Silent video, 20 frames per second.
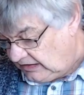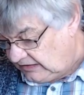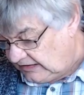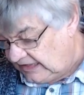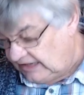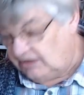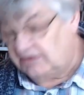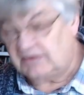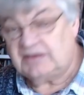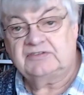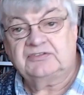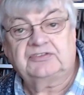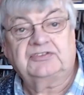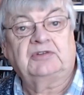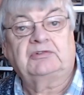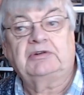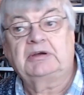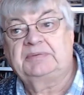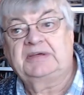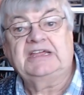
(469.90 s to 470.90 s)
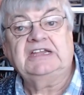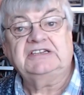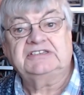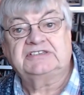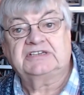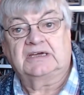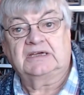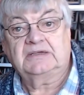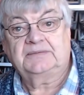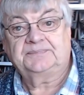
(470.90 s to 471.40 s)
Now, the
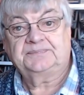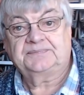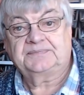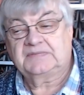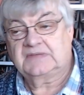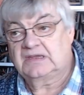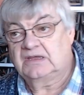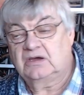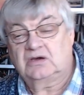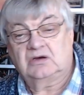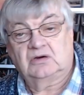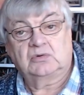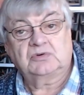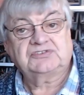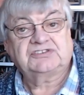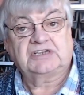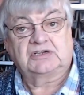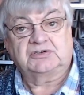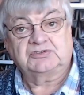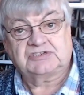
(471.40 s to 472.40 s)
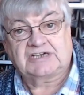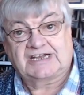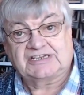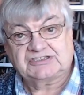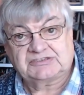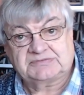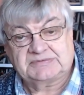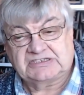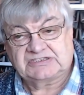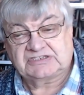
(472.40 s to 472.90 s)
repeater also
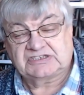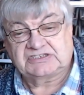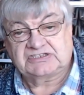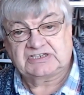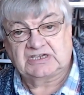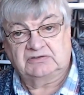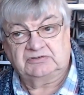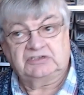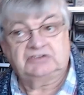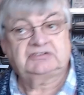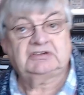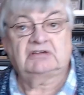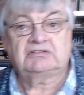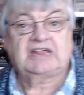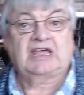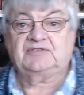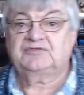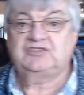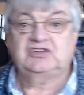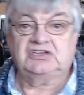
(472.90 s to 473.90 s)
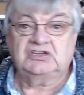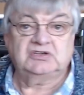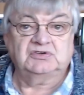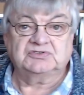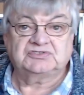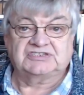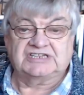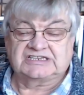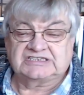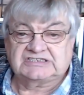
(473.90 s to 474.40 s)
transmits a tone. You don't have to
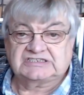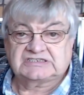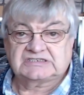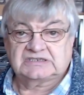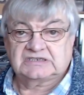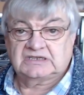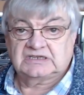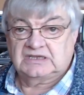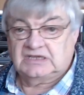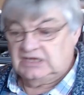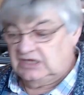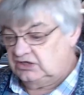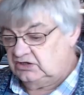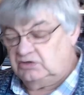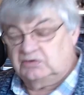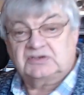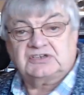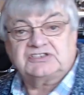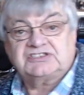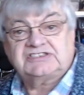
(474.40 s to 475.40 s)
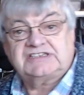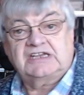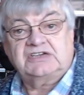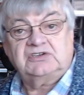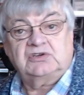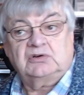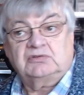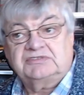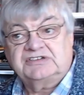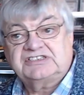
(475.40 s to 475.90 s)
use this. You can set
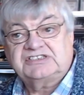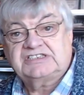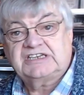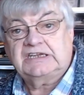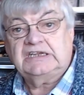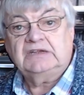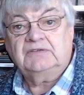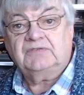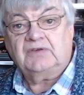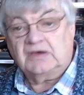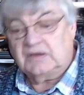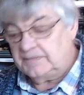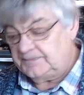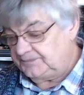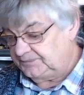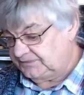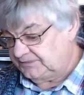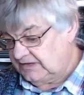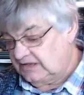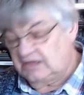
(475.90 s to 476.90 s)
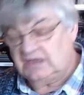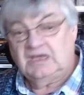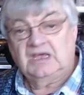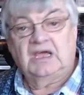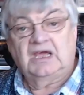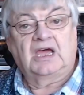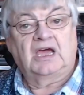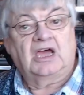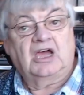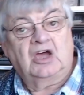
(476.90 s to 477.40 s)
your receiver
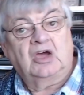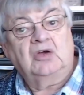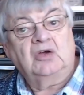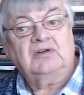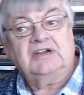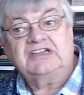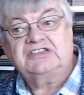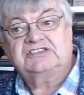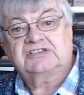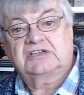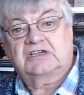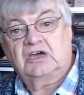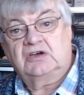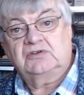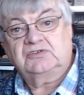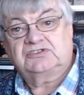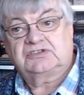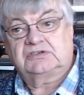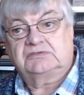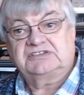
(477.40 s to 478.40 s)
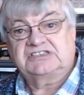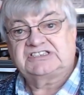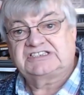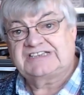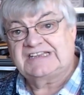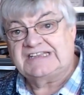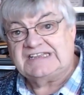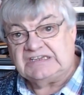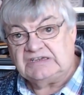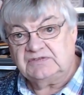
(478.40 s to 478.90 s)
only to go to
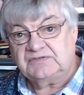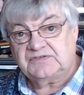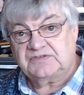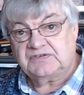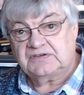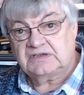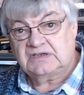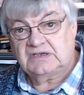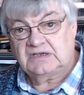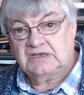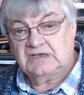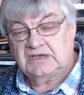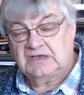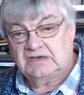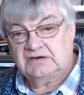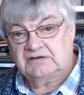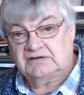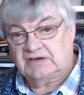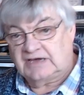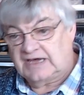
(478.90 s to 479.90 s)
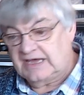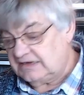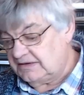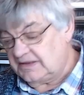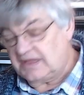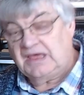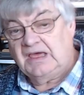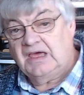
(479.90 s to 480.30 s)
receive, right,